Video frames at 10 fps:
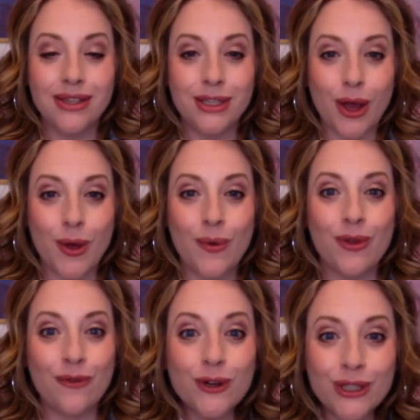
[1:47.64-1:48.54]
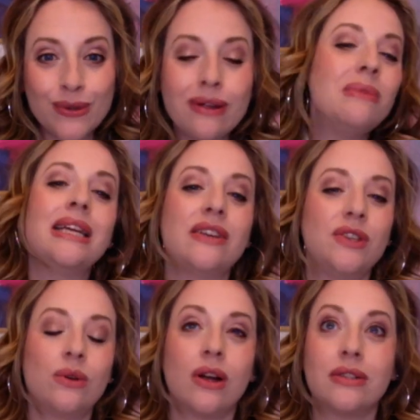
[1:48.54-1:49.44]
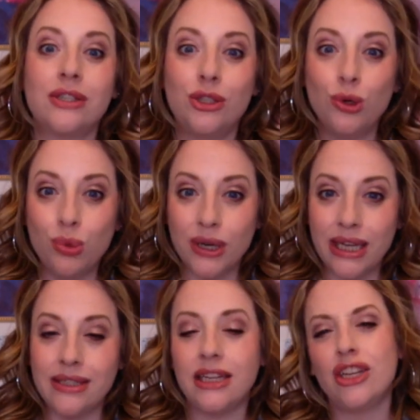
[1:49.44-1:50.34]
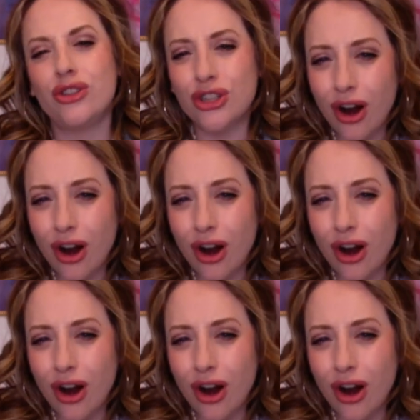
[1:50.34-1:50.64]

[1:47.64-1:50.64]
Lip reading: So the first three I'm going to give you are super easy and you should